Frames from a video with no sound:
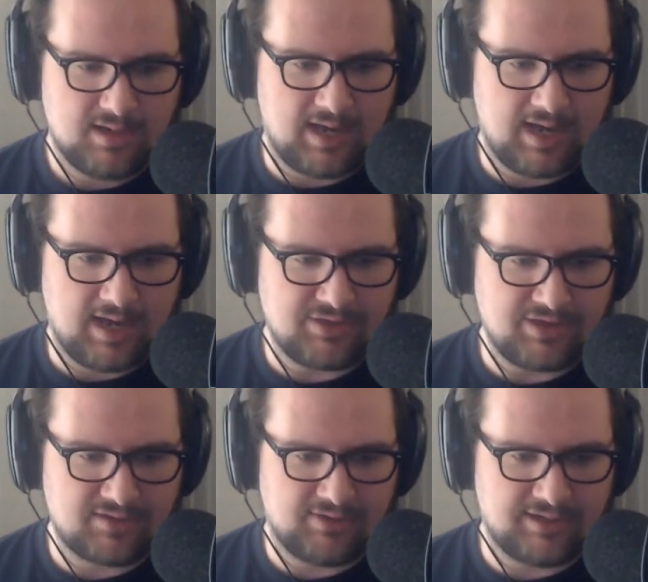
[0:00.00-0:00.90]
I
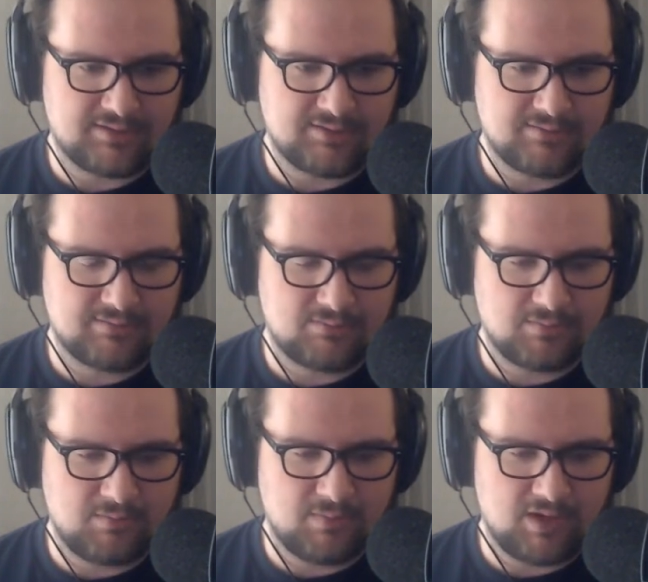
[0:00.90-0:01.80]
think like
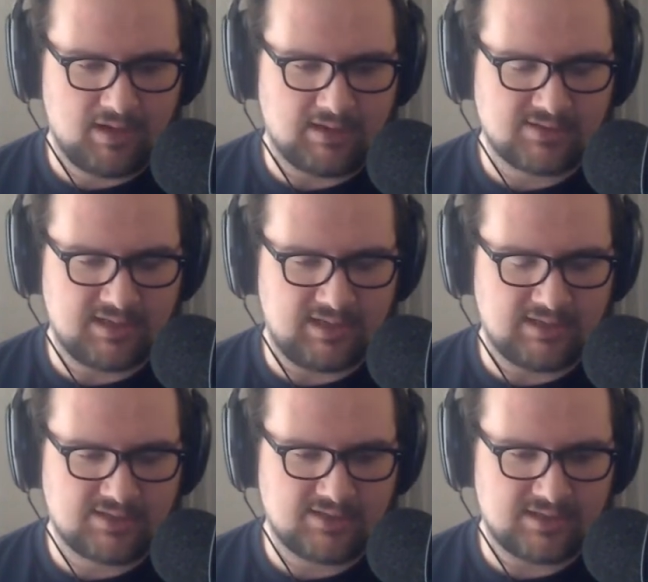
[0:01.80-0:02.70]

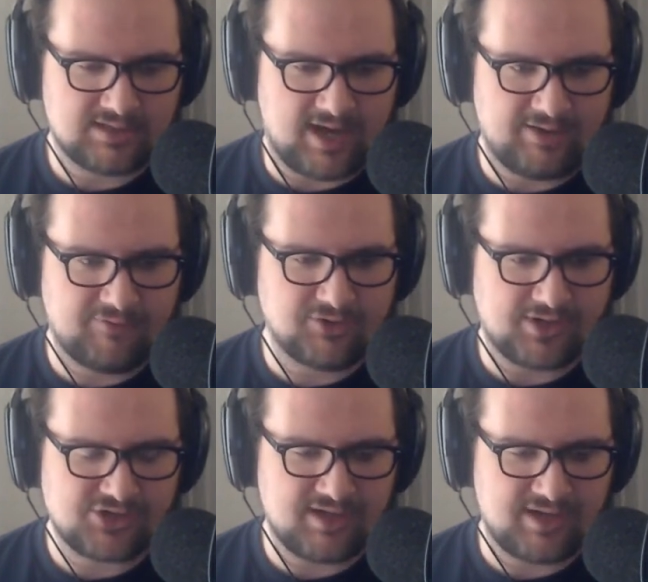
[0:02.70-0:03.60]
it's kind of the
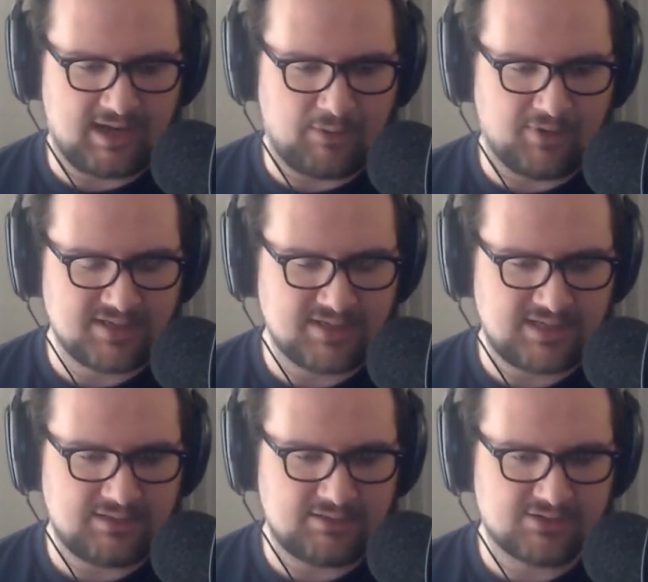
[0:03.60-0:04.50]
direction I want to
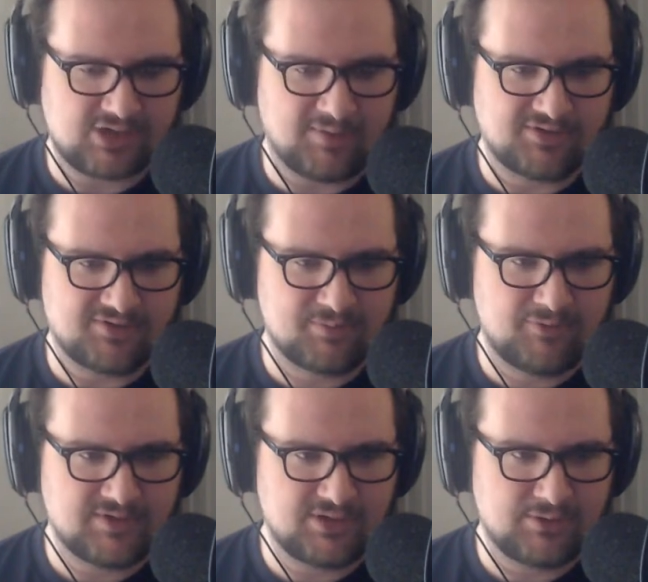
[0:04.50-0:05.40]
see the scraping service move
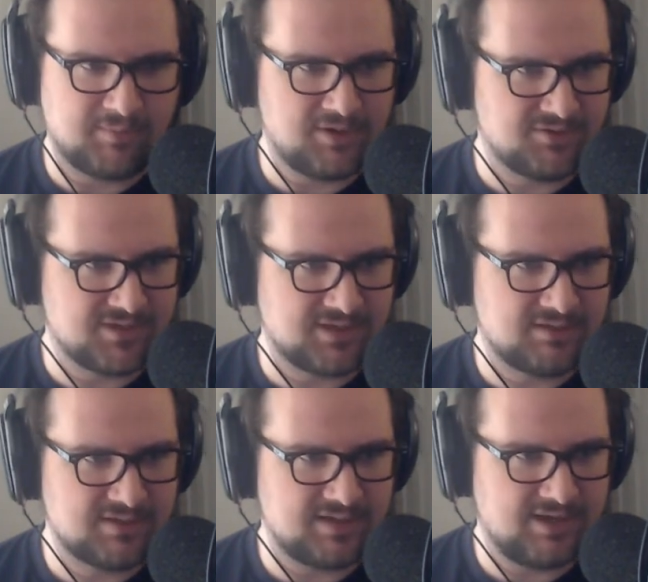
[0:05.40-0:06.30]
into, and I'm interested in
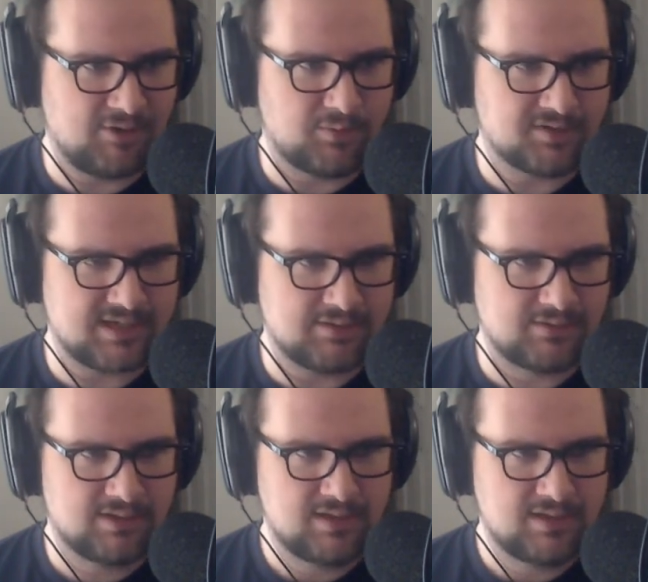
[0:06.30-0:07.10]
seeing how it works out.